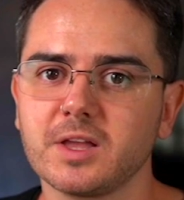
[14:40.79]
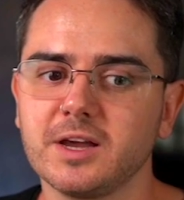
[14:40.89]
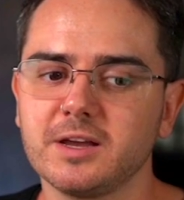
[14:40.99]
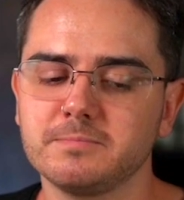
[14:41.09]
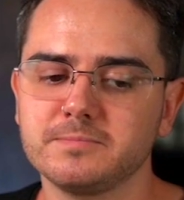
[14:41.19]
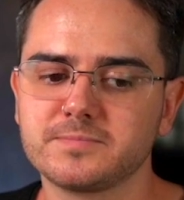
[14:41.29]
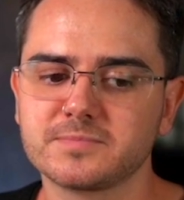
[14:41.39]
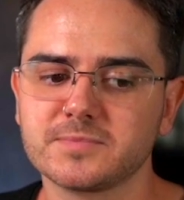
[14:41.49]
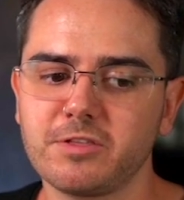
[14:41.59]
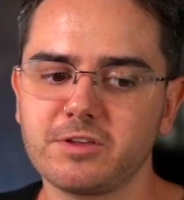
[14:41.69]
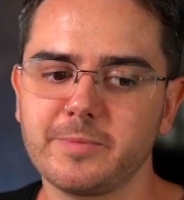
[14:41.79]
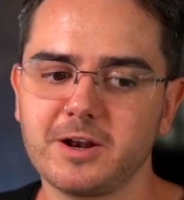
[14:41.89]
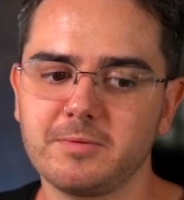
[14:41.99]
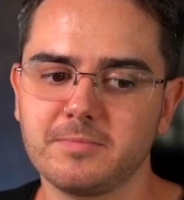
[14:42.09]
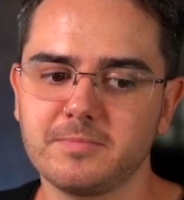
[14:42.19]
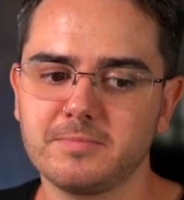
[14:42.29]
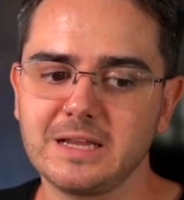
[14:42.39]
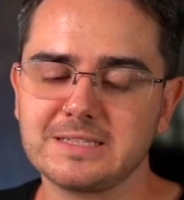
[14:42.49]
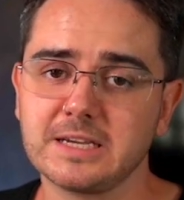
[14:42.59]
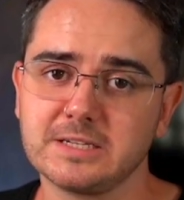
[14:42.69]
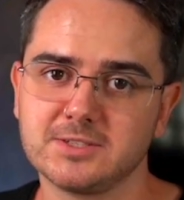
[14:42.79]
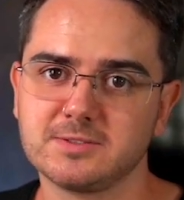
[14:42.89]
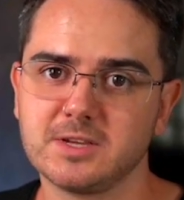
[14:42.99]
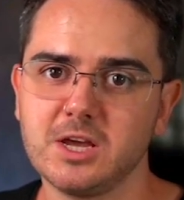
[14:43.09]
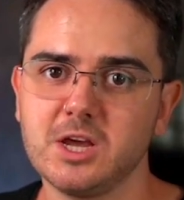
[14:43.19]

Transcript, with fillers: Um, nothing about it made sense.